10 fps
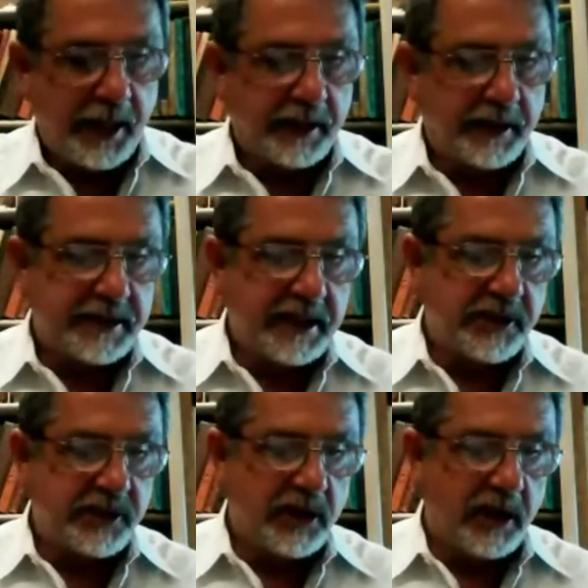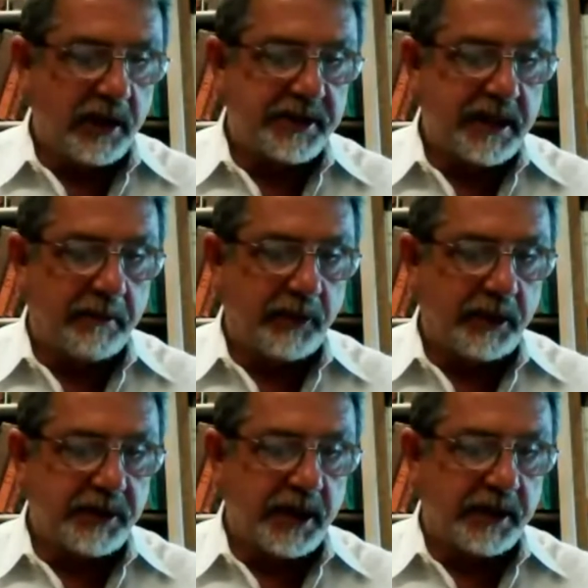a decision on a
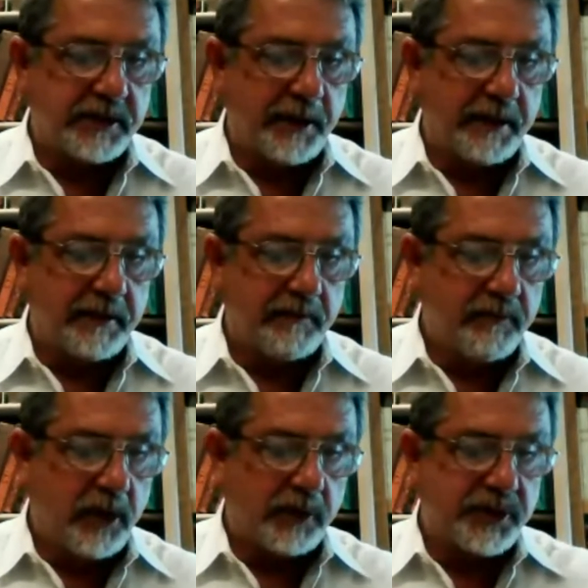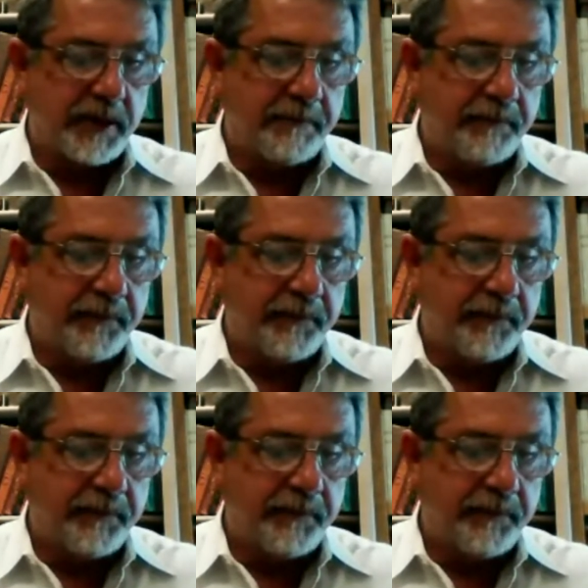summary judgment motion,